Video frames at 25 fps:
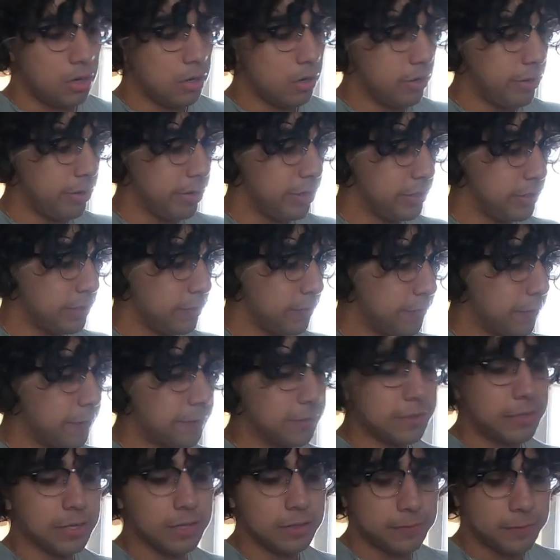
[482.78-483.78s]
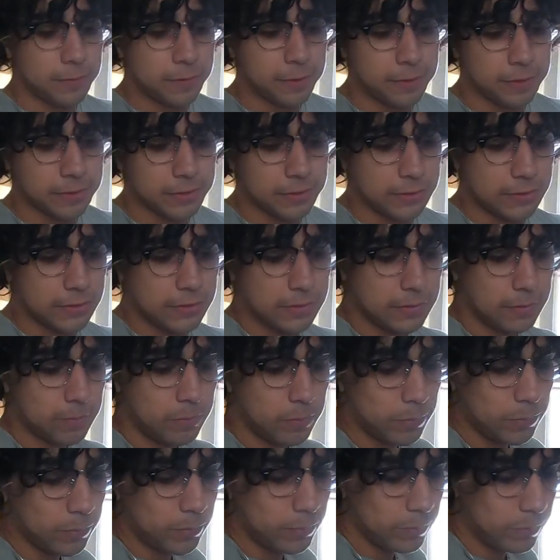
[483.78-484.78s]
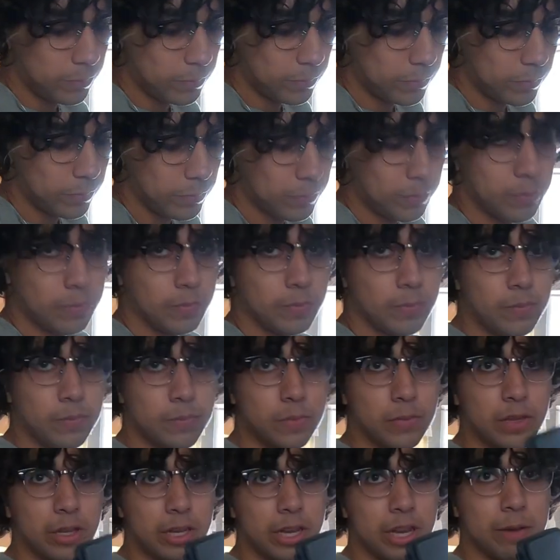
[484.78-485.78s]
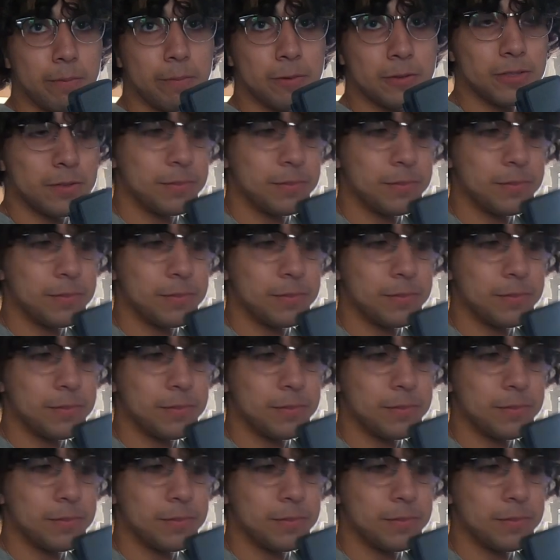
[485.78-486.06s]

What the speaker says: Alright, so first things first, the cameras